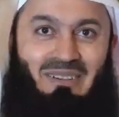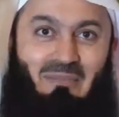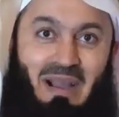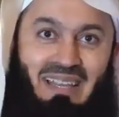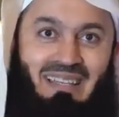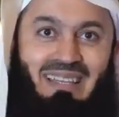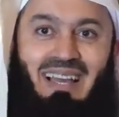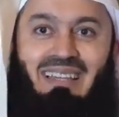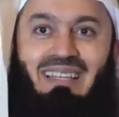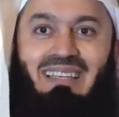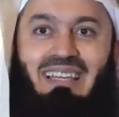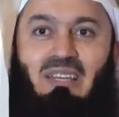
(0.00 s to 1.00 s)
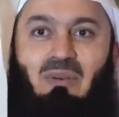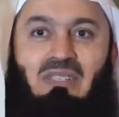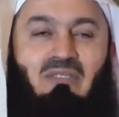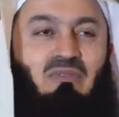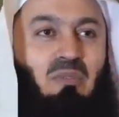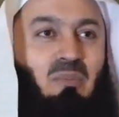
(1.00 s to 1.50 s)
Mind. The other day there
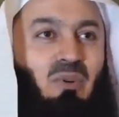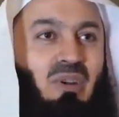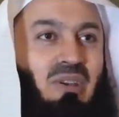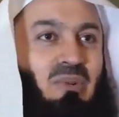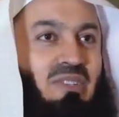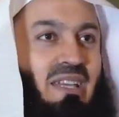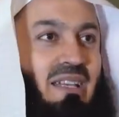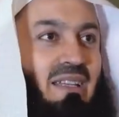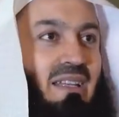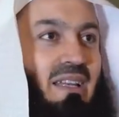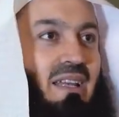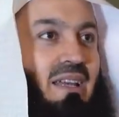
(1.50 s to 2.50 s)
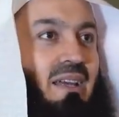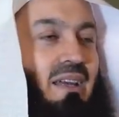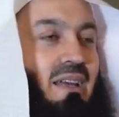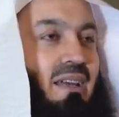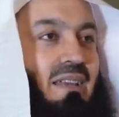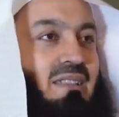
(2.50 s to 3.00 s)
was a footballer who said
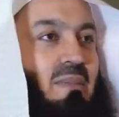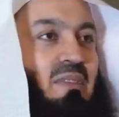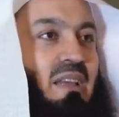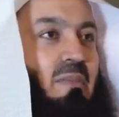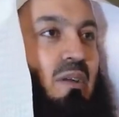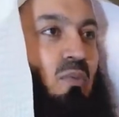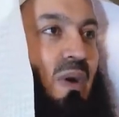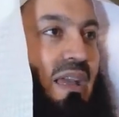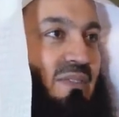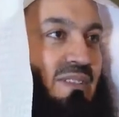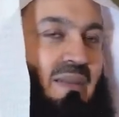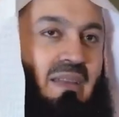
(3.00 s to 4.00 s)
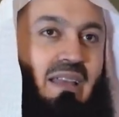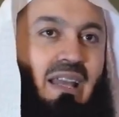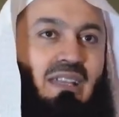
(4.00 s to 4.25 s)
something about wives.